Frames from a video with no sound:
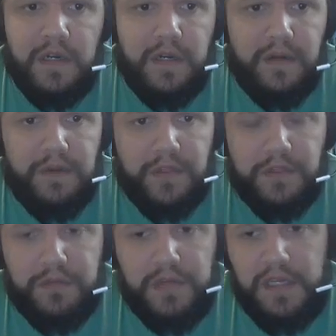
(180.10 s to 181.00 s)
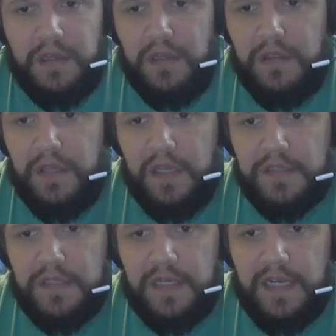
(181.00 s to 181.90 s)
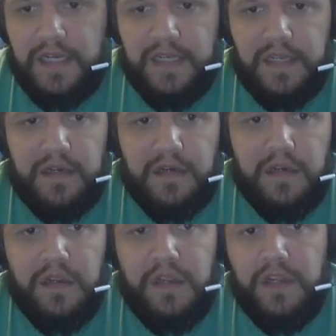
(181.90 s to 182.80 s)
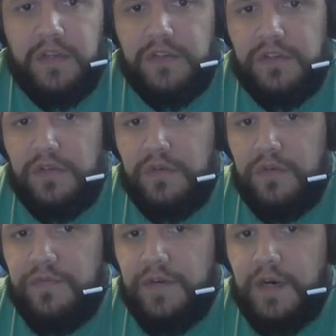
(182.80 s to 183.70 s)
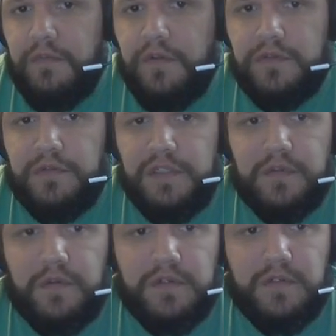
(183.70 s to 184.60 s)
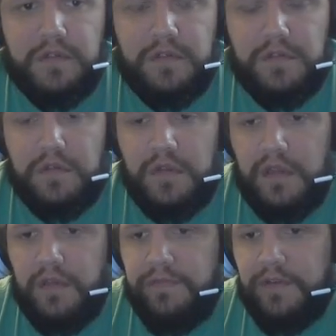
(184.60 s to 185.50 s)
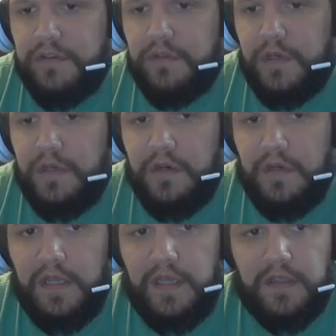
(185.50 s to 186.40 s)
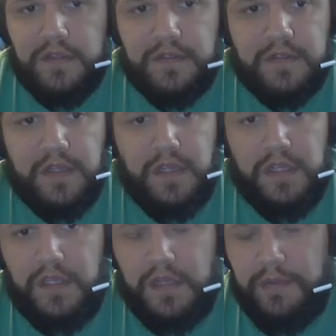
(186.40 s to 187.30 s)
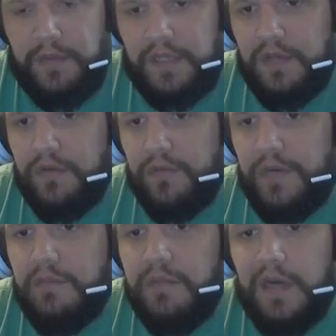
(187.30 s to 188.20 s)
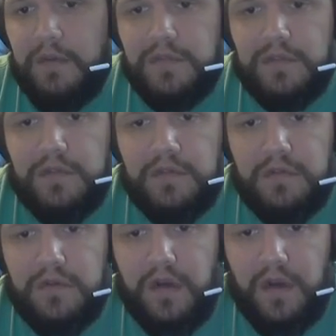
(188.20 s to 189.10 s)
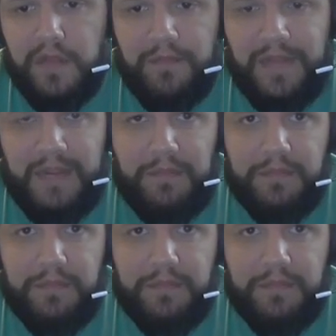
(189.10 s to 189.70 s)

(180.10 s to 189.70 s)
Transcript: there were 3 things that I did to farm those resources, and the first one is I would kill the rare mobs on the map,